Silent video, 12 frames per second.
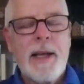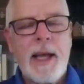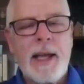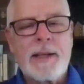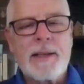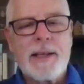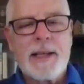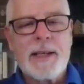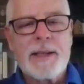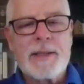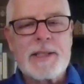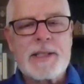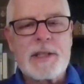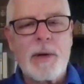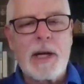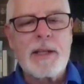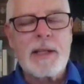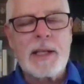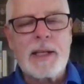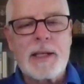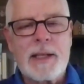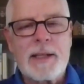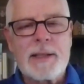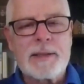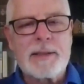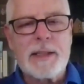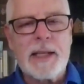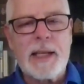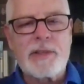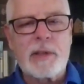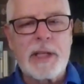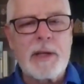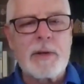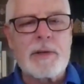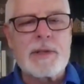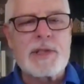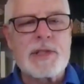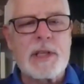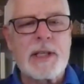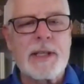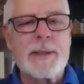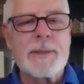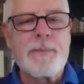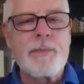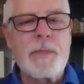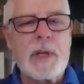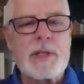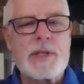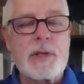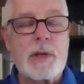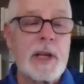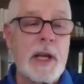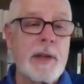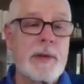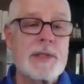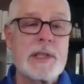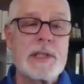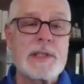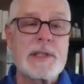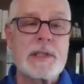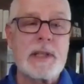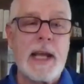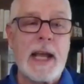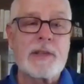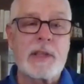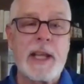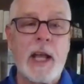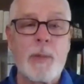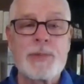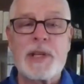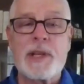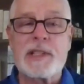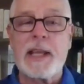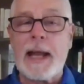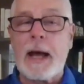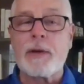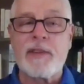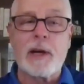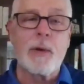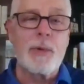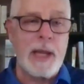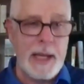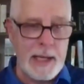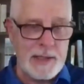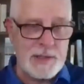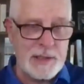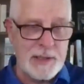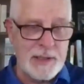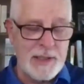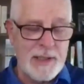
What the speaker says: And so I think as leaders, serving others actually helps us get out of our own heads.